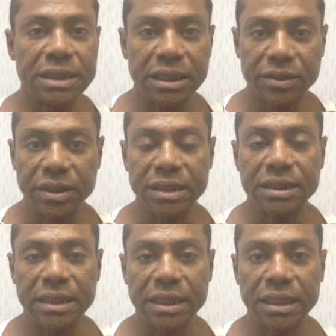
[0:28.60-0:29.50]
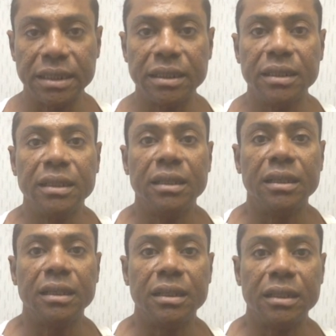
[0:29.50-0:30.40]
was literally sitting um,
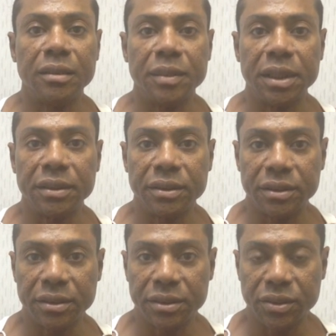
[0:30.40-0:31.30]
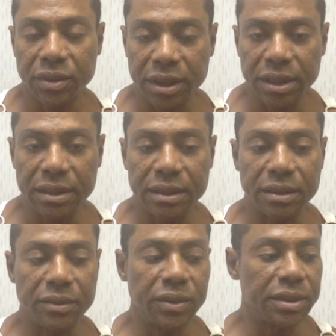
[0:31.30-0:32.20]
um, on the toilet.
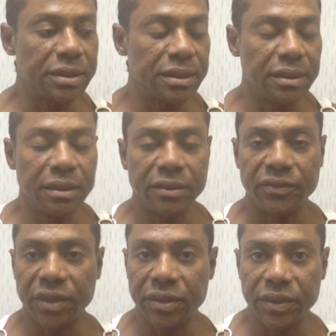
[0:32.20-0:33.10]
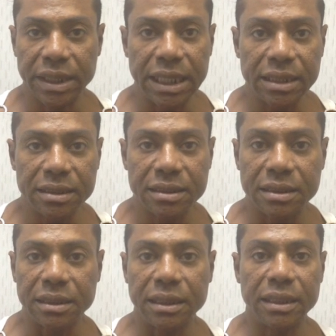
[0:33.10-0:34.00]
I was very
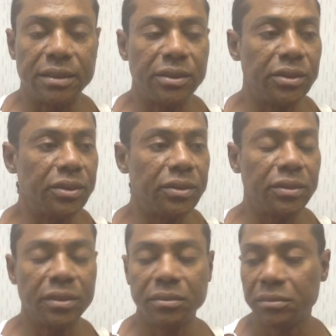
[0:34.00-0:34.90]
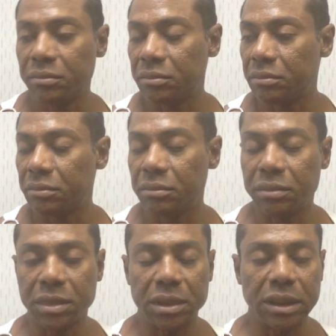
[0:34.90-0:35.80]
relaxed. I had no,
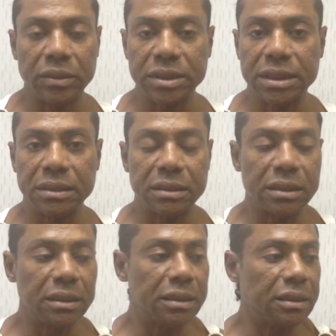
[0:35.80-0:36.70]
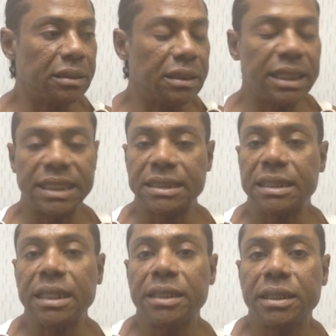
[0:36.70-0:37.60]
I wasn't uh,
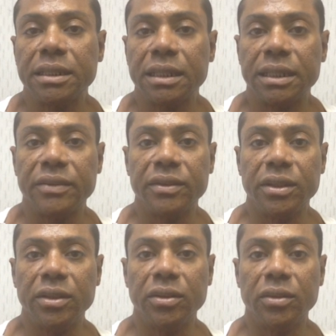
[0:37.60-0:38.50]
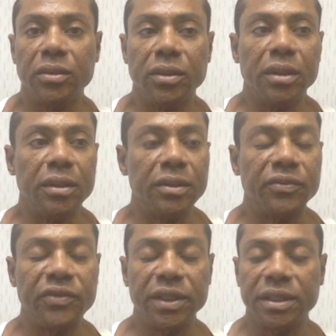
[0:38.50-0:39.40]
excited. I had no
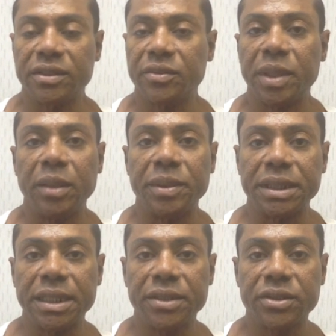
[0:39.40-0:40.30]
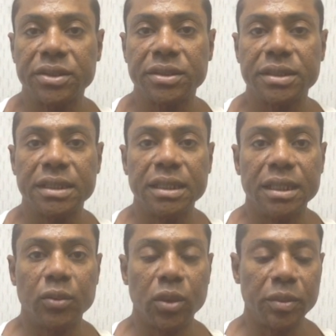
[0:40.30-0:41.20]
feelings of palpitations.
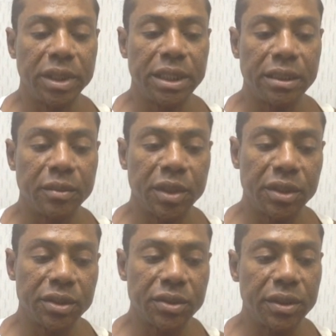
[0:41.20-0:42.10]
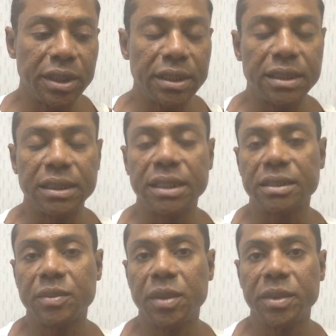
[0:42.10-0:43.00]
One minute I'm on the toilet, the
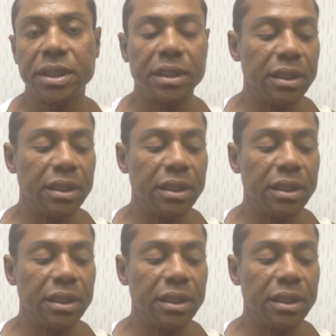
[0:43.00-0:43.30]
next moment